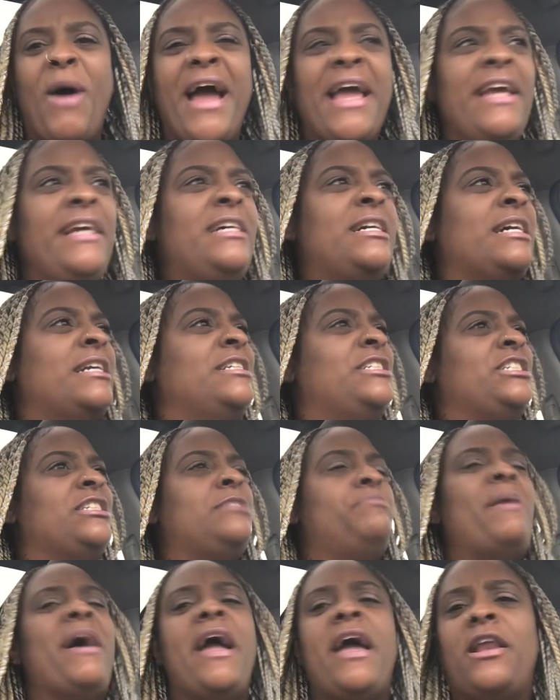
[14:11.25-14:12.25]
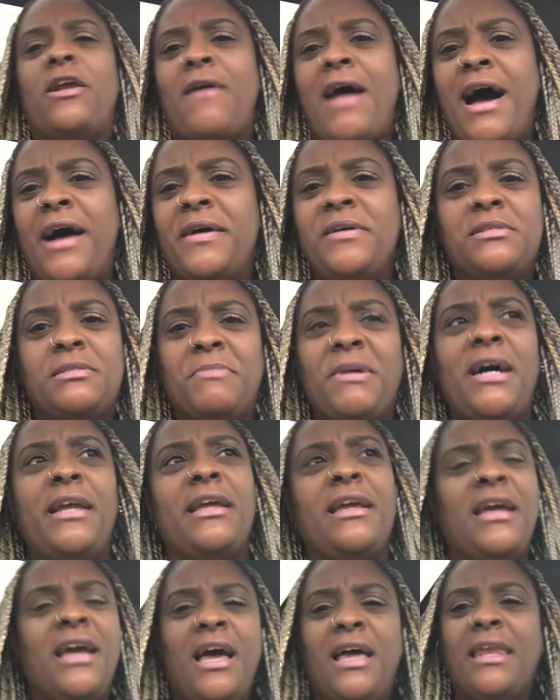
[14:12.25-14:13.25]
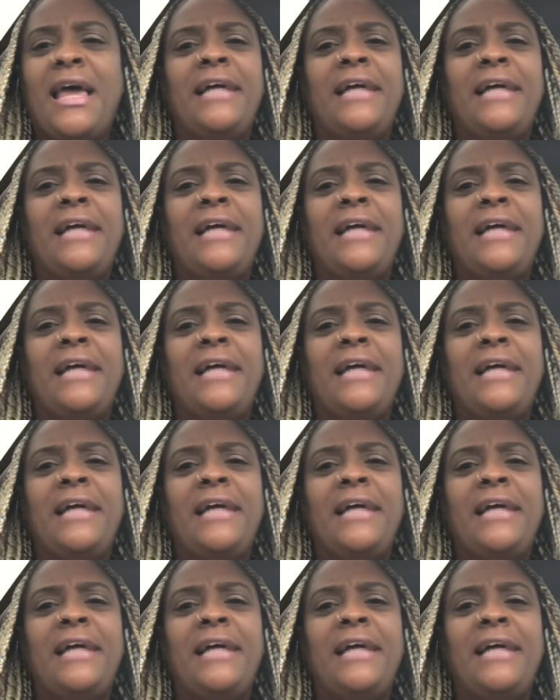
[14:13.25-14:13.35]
Why he could have just paid her out his money?